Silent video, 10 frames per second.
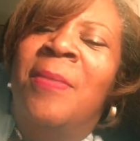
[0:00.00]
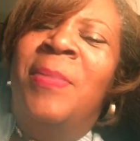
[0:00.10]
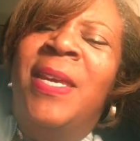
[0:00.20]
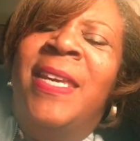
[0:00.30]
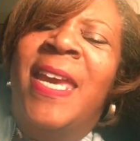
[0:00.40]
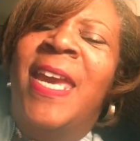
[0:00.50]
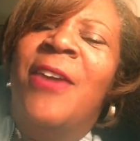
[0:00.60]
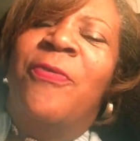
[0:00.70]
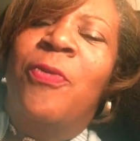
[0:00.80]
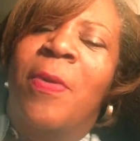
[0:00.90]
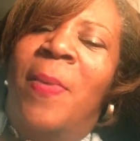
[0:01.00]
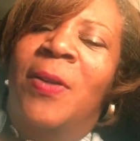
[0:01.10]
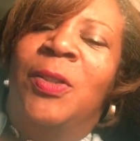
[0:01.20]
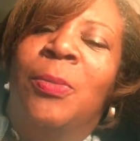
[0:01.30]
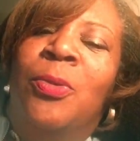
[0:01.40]
Be careful
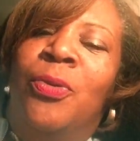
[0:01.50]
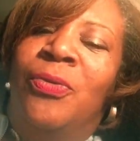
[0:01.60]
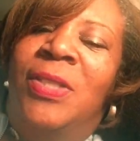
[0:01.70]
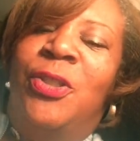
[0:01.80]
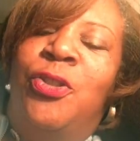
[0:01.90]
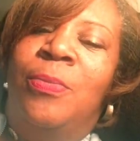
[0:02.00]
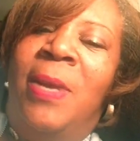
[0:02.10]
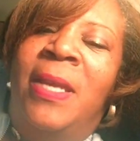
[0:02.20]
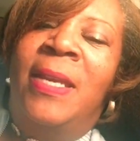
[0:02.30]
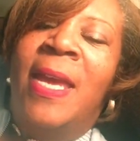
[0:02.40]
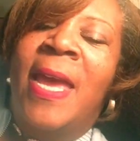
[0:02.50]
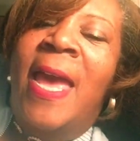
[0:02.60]
about the moves that you make